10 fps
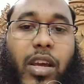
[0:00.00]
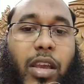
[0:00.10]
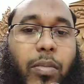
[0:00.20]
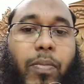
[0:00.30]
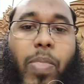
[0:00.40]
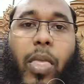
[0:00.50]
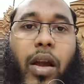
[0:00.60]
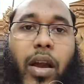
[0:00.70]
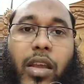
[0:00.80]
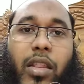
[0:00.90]
in the
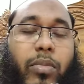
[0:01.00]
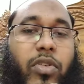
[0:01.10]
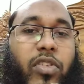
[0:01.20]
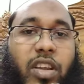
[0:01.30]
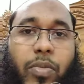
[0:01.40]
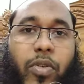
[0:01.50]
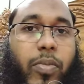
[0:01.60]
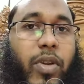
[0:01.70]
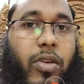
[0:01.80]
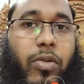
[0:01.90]
most appropriate way, in
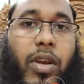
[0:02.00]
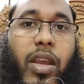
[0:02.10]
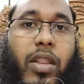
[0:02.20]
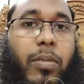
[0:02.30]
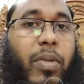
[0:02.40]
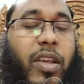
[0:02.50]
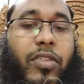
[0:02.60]
the best way,